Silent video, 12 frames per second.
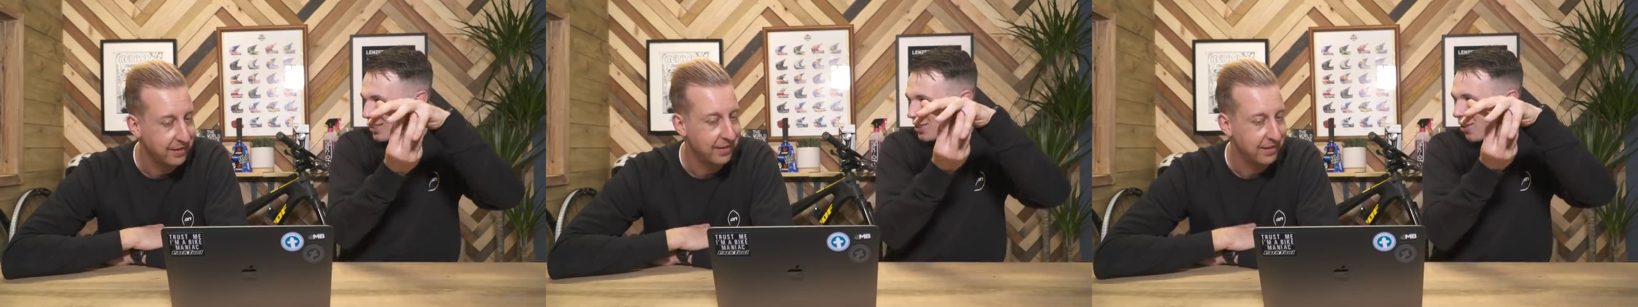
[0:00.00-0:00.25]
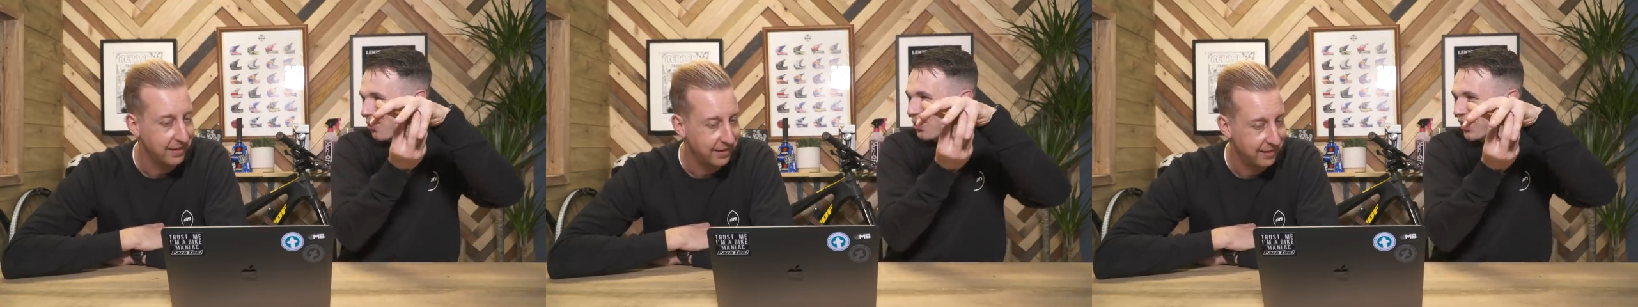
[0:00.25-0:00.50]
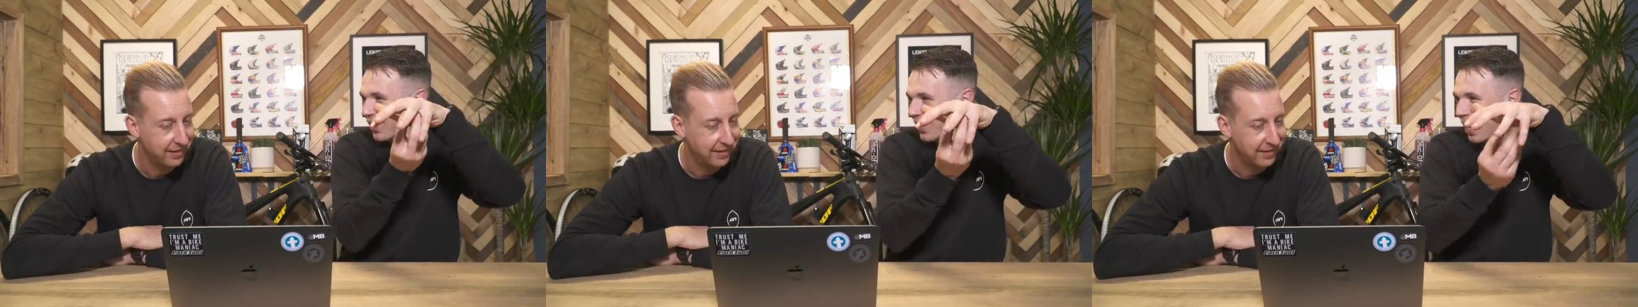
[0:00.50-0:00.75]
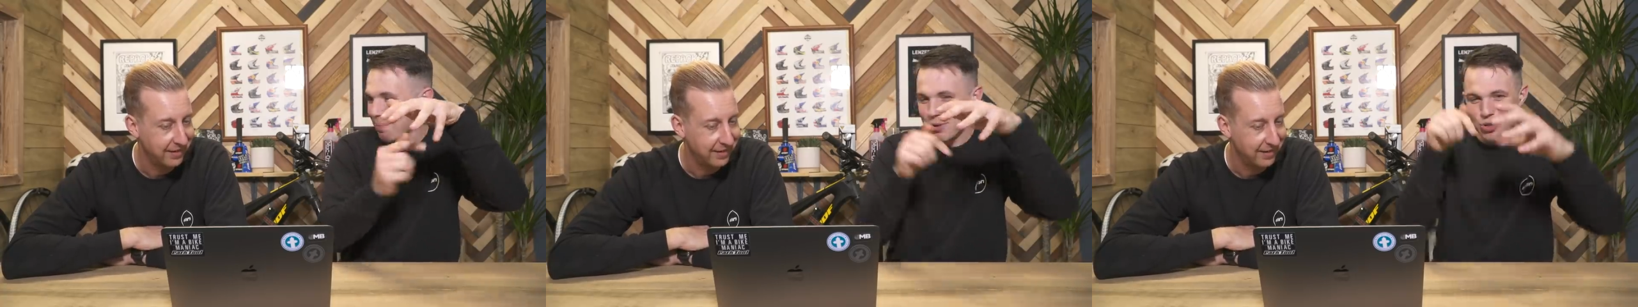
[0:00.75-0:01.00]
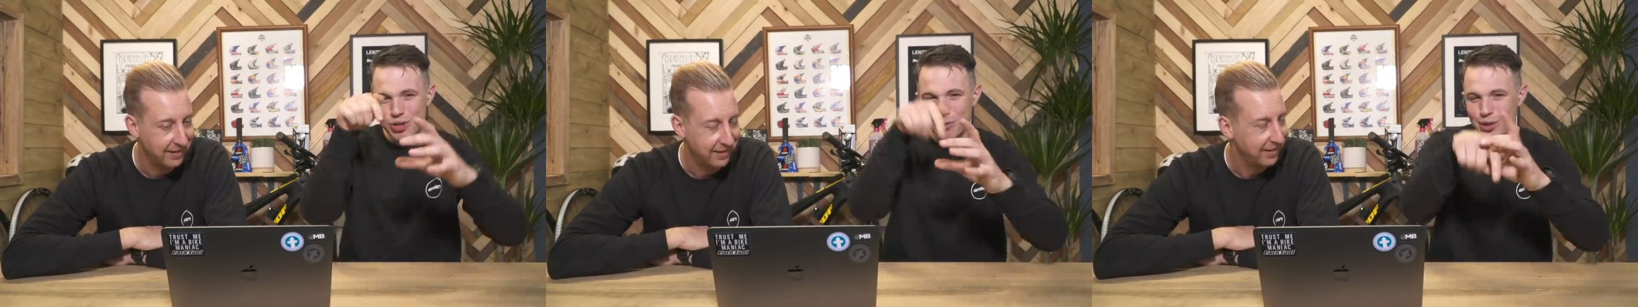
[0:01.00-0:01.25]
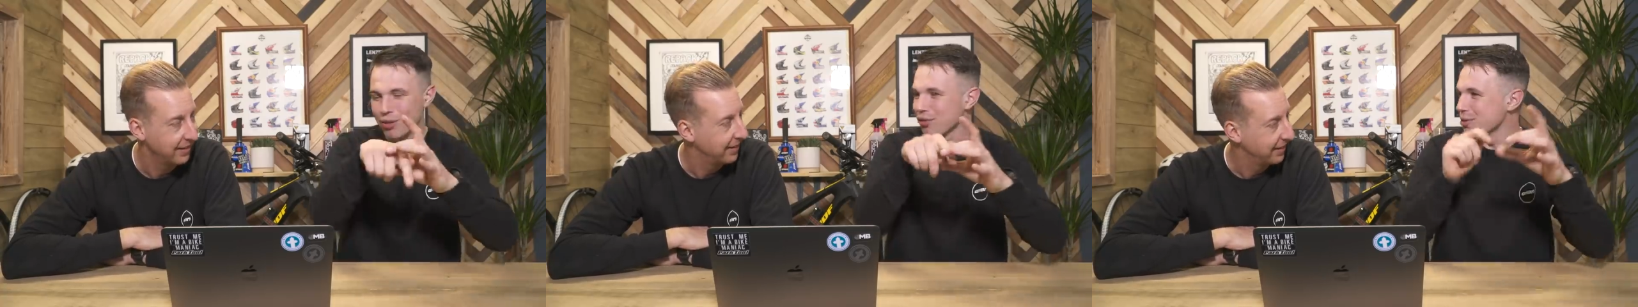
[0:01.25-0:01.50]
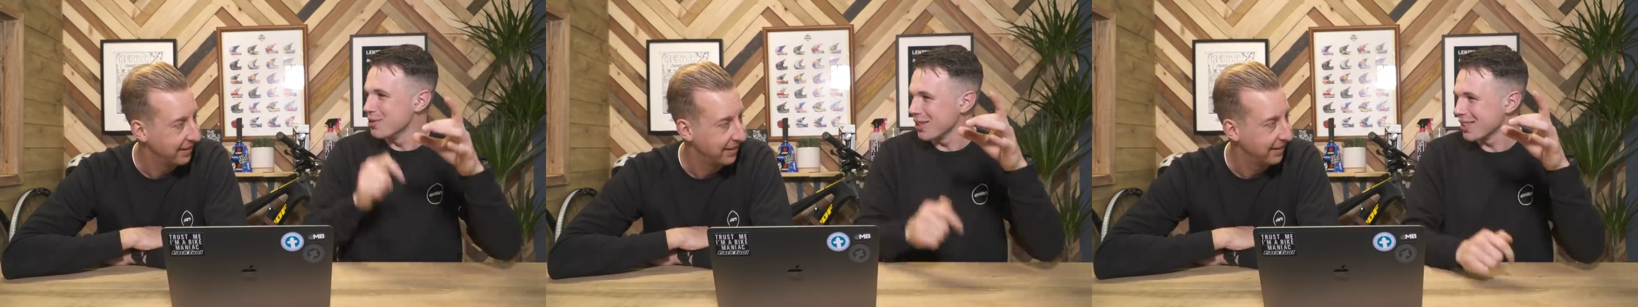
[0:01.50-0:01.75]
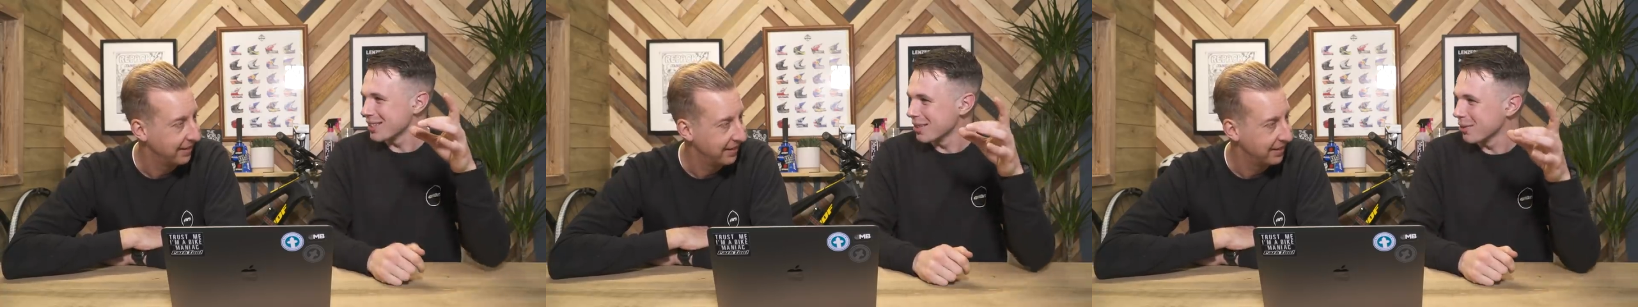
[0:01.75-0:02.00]
Speaker 1: just onto the cap and drilled it through so
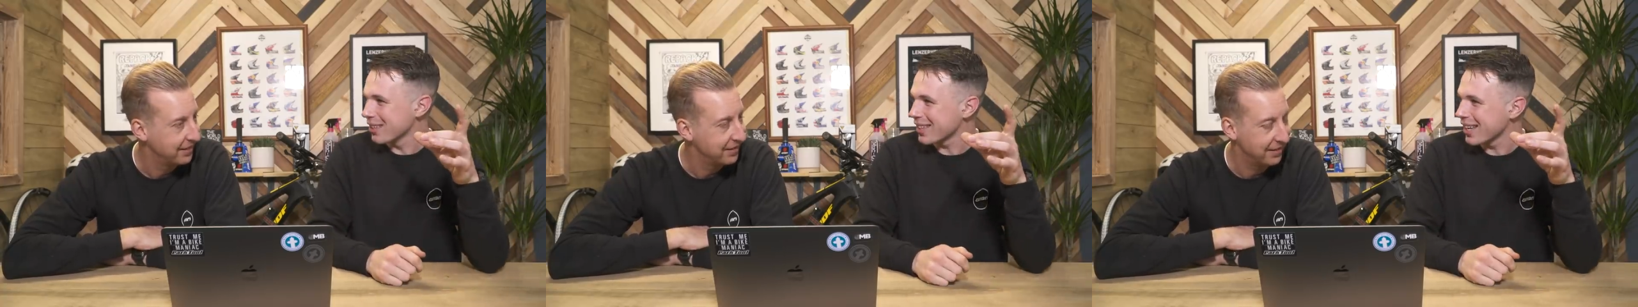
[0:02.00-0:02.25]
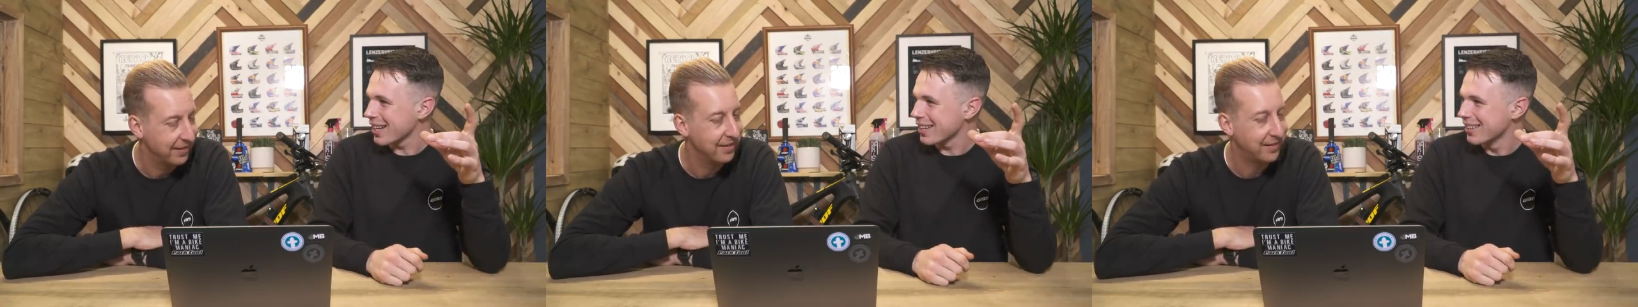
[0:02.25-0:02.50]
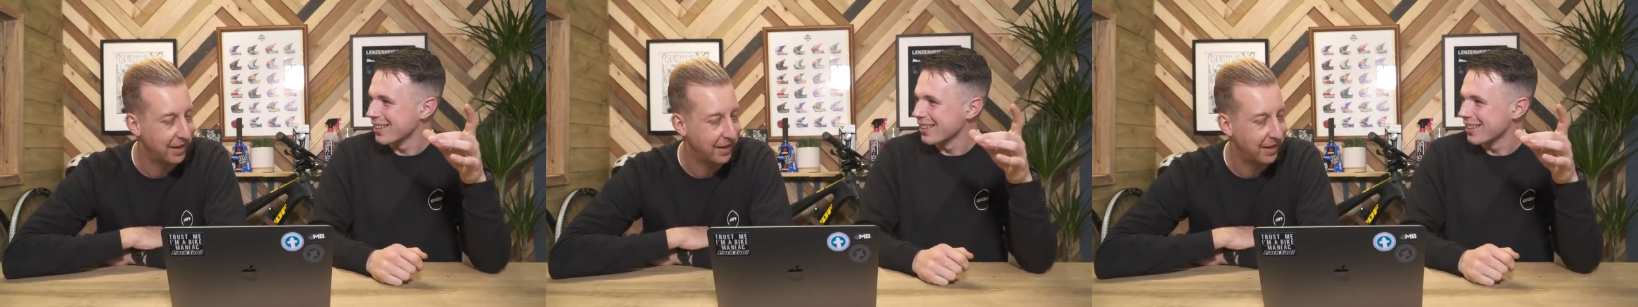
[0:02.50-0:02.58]
you could still get the air.